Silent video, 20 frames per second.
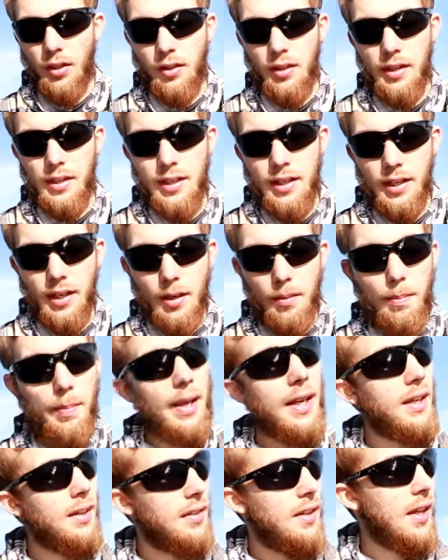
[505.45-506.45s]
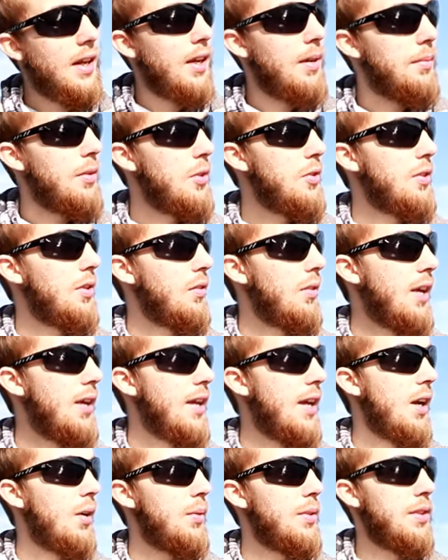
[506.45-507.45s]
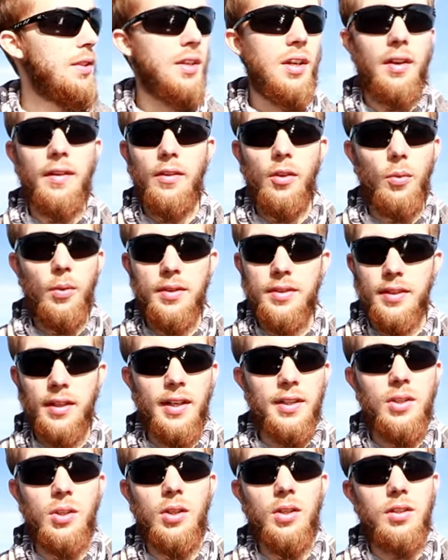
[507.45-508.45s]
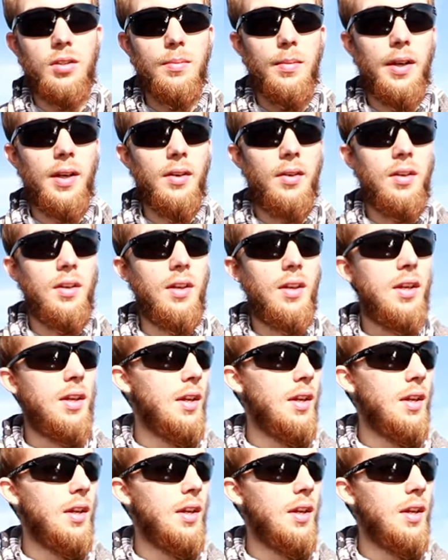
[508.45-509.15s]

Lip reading: the bait that I'm using right now is none of the ones that I talked about.